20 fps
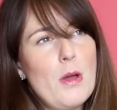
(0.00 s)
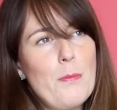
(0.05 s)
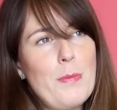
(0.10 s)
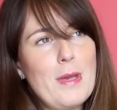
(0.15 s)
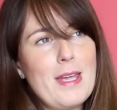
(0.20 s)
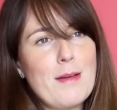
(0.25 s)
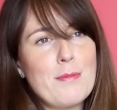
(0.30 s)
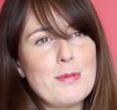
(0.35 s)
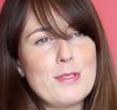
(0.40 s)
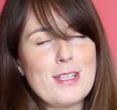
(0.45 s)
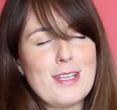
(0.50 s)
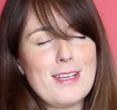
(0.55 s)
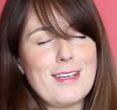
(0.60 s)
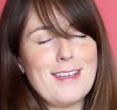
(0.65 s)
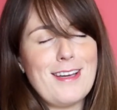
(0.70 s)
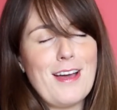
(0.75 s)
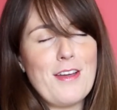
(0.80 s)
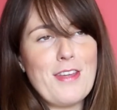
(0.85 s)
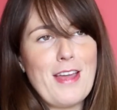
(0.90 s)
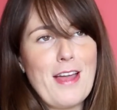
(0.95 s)
Being able
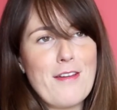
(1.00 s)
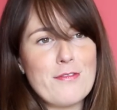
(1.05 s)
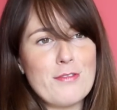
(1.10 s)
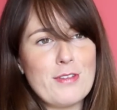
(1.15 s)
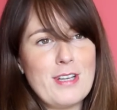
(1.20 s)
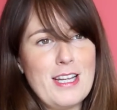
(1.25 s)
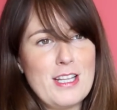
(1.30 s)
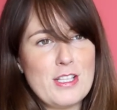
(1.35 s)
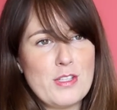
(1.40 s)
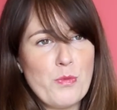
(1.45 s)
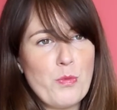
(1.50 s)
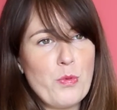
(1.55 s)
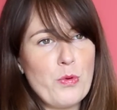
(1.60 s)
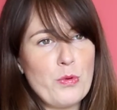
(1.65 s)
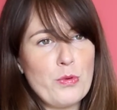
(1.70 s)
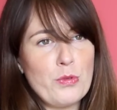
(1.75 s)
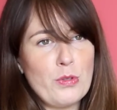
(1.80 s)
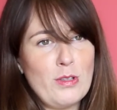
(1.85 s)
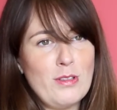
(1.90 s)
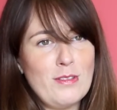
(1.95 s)
to, I think everyone hits a
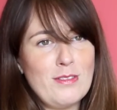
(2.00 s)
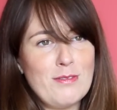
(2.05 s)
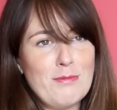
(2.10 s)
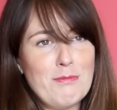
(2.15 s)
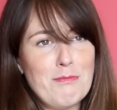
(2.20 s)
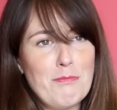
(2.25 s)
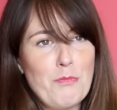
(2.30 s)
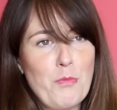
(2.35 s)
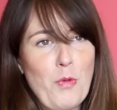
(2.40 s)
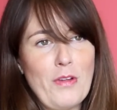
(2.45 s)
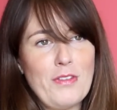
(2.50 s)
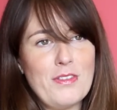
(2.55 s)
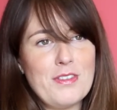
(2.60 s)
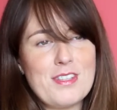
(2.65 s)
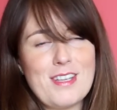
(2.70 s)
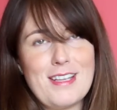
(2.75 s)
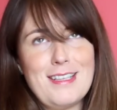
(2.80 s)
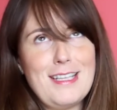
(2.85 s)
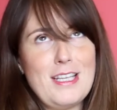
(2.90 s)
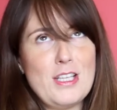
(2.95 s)
wall
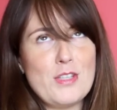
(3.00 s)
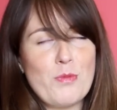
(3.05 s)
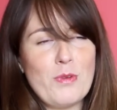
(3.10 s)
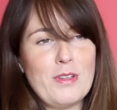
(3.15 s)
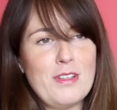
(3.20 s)
once, at least